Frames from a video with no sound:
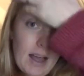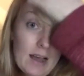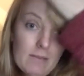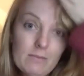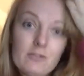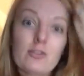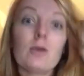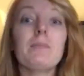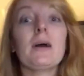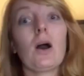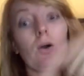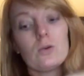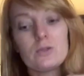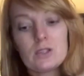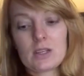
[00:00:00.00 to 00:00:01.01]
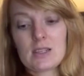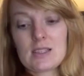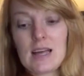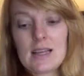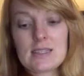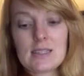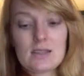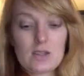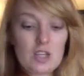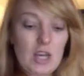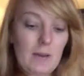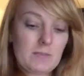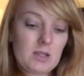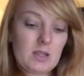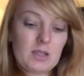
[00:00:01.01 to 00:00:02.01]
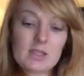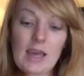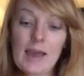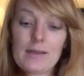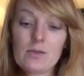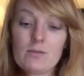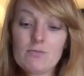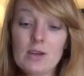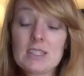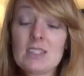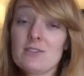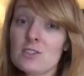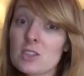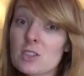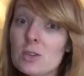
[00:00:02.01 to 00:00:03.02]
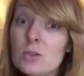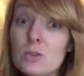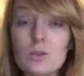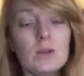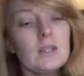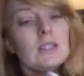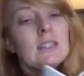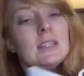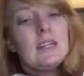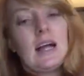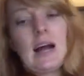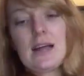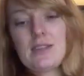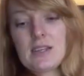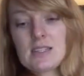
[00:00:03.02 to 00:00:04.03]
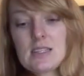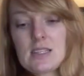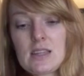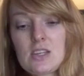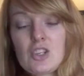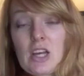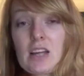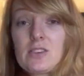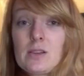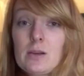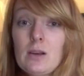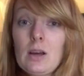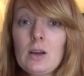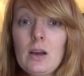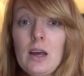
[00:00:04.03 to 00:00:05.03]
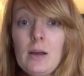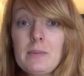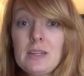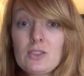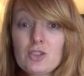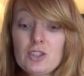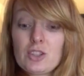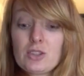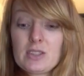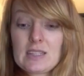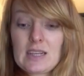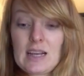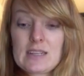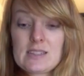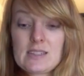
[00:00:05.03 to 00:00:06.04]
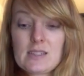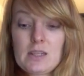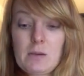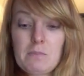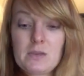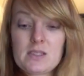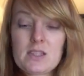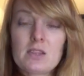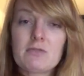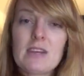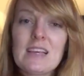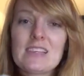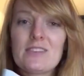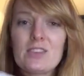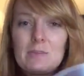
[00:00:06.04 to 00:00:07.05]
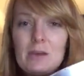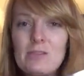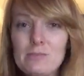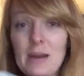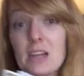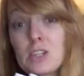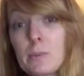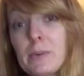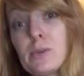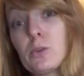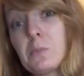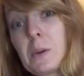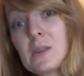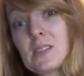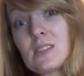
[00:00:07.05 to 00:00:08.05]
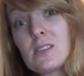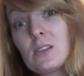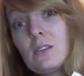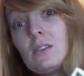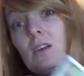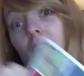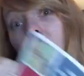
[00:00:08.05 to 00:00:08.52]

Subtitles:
for a bit older, because that's in the chapter that's getting them ready for school, and this is in the chapter introducing letters and numbers. So the reason I've done a bit of a mashup is almost to suit